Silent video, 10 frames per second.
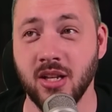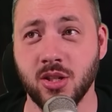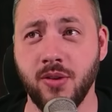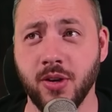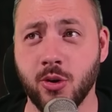So
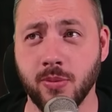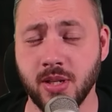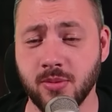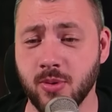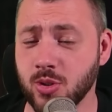if your Corpse
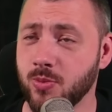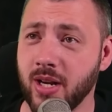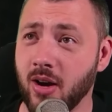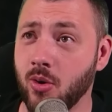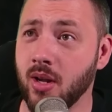Explosion would
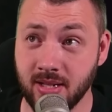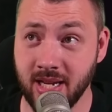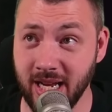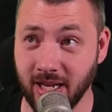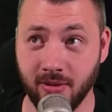now
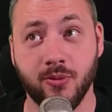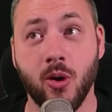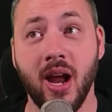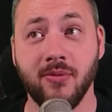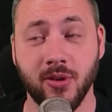tick
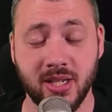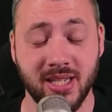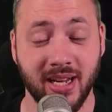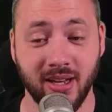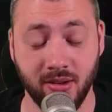for every
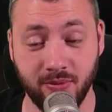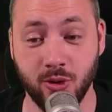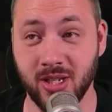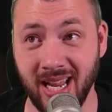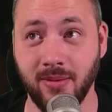second for
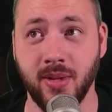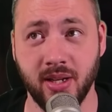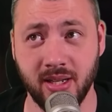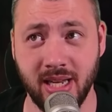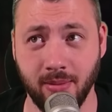10
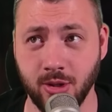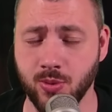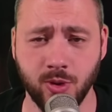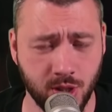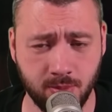million damage,
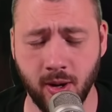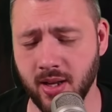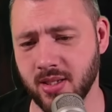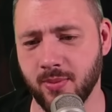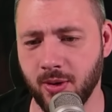which is
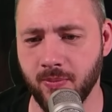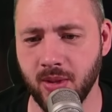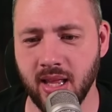possible,